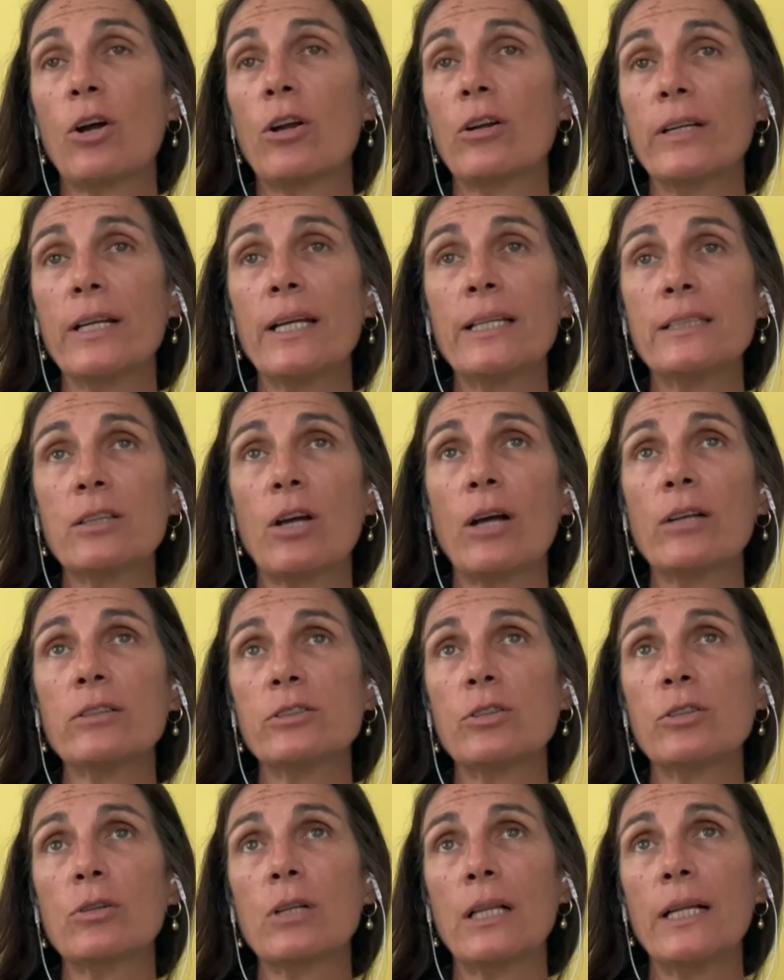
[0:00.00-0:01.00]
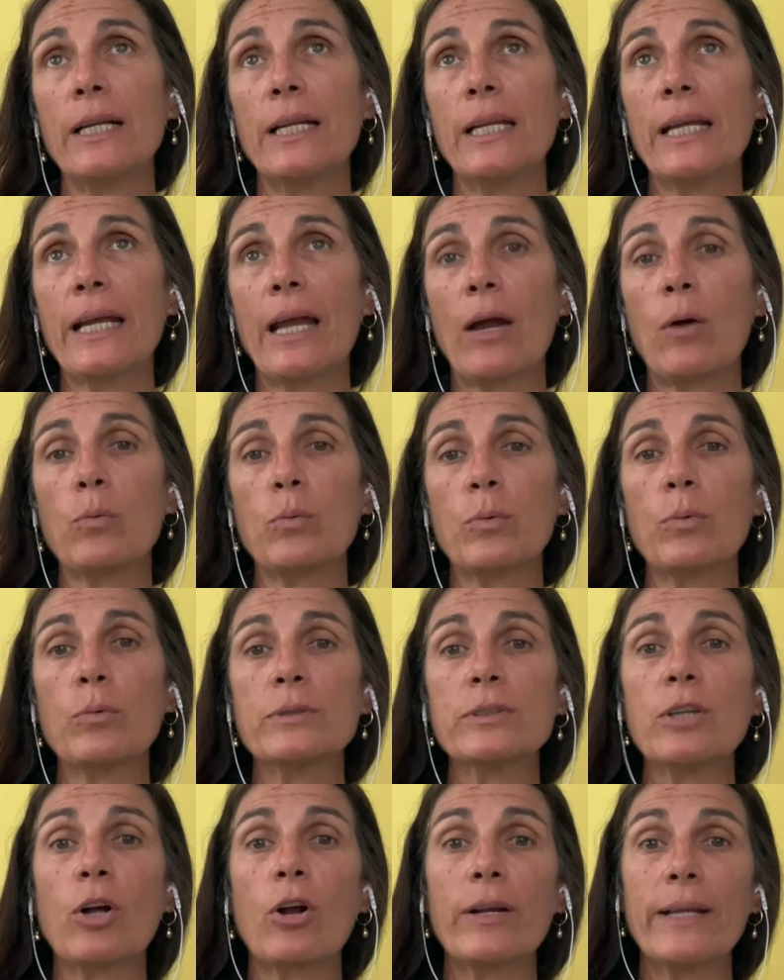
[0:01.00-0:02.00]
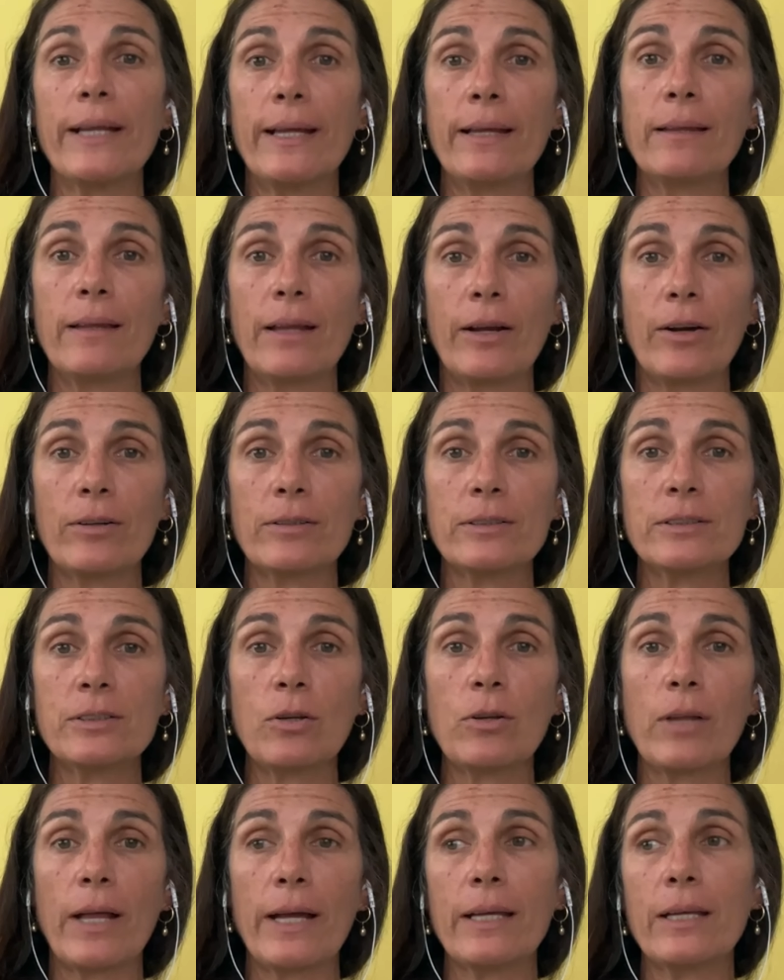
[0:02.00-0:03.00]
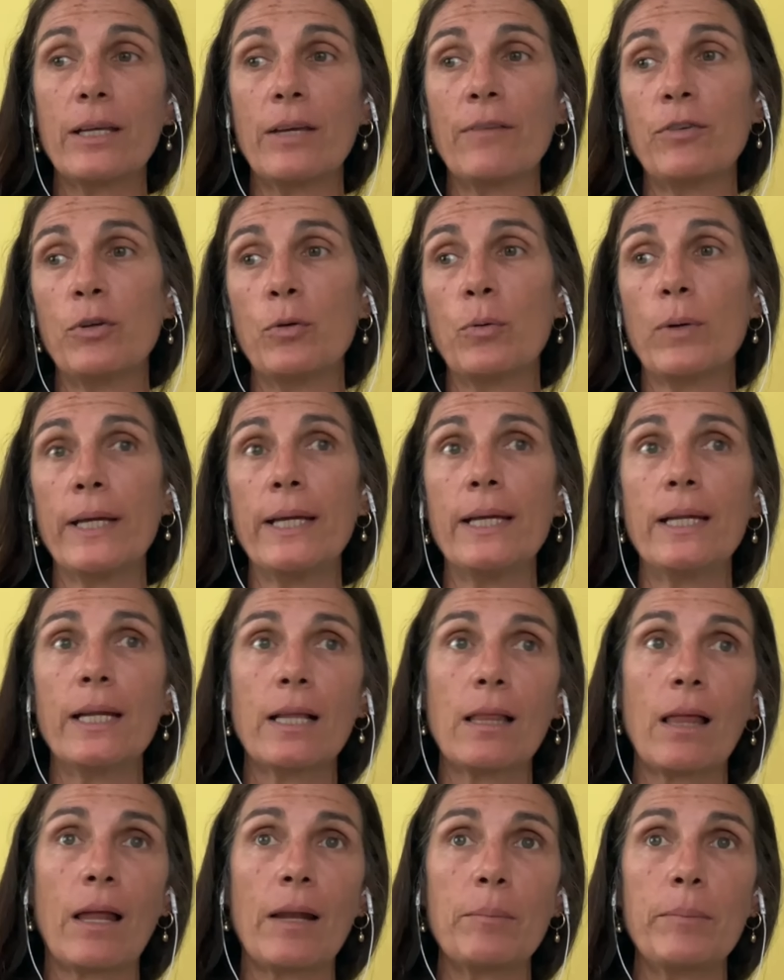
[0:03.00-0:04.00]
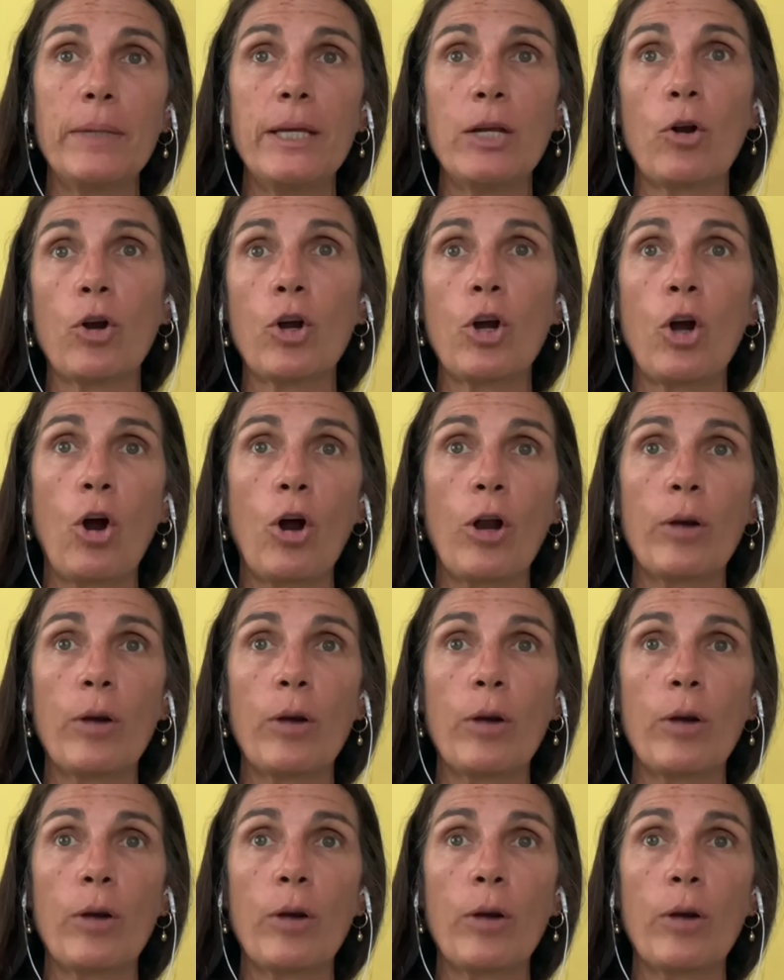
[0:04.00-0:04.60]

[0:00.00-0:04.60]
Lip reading: It's also cleaning out what was already in there. So like if you were eating a lot of meat or